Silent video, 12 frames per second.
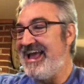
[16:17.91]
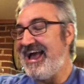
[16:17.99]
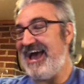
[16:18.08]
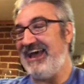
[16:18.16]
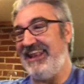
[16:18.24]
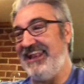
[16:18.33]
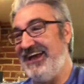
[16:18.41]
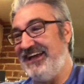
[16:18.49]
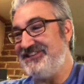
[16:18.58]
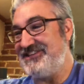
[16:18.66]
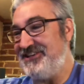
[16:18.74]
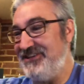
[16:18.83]
And
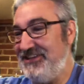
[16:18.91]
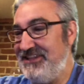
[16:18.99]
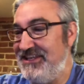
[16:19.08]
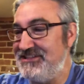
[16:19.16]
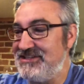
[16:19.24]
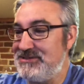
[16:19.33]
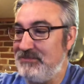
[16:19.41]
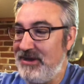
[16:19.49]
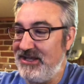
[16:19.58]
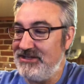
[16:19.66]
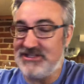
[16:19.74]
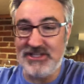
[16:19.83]
it's good. This is
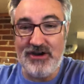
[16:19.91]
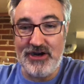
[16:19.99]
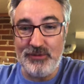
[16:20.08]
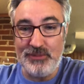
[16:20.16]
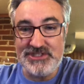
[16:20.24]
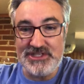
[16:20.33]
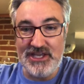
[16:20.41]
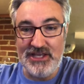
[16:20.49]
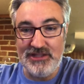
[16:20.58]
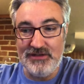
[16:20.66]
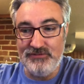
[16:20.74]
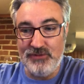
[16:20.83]
my cigar whiskey. I
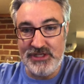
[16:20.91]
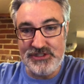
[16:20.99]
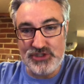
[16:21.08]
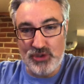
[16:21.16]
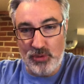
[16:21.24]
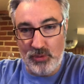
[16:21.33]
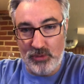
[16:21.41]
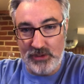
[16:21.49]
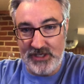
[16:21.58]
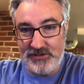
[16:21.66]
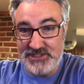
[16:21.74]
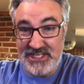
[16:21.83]
love when it's cold
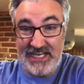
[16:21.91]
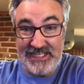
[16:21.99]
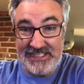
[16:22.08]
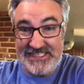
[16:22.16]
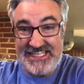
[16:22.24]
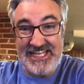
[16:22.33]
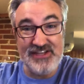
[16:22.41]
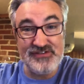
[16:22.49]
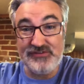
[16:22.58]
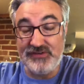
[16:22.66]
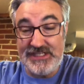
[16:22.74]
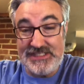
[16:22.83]
outside, like today's
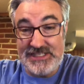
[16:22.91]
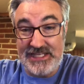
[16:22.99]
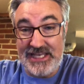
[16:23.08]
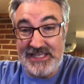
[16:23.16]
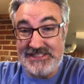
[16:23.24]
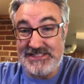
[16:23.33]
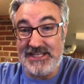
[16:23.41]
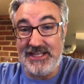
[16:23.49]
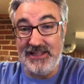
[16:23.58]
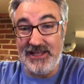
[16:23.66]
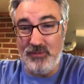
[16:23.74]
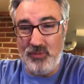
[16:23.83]
freezing in Kansas City,
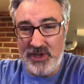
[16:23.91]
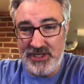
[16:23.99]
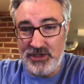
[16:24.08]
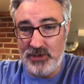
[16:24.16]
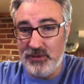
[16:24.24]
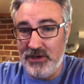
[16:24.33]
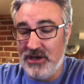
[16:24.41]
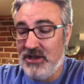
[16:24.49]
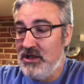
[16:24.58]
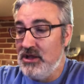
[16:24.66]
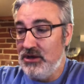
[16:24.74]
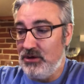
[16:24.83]
that wind going,
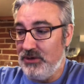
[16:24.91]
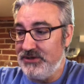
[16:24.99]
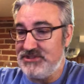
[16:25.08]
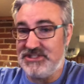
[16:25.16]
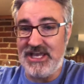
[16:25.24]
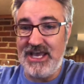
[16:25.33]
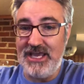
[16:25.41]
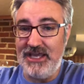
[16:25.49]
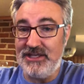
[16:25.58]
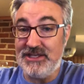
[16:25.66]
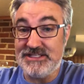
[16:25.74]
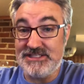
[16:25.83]
go
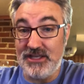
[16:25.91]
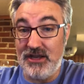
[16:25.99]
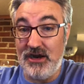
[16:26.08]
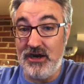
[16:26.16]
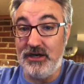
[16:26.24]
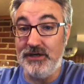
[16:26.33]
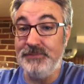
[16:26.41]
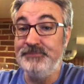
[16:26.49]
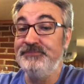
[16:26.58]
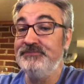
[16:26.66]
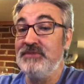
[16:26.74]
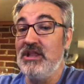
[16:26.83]
outside, cigar,
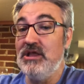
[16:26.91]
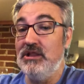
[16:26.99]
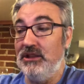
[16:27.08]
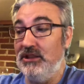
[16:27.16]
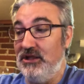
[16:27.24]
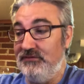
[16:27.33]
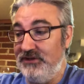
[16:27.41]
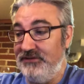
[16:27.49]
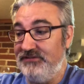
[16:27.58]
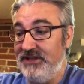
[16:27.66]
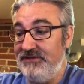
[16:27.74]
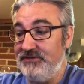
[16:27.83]
lovely
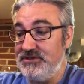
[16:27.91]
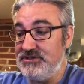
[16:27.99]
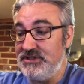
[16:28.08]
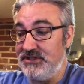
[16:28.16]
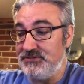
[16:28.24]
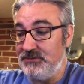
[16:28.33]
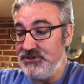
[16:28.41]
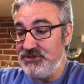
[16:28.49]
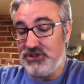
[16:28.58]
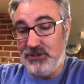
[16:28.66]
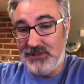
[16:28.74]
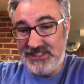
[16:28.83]
flavors. This one's
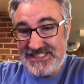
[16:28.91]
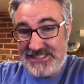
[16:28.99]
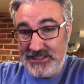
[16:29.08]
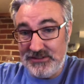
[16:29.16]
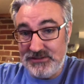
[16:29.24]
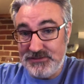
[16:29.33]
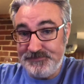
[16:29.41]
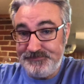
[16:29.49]
double distilled.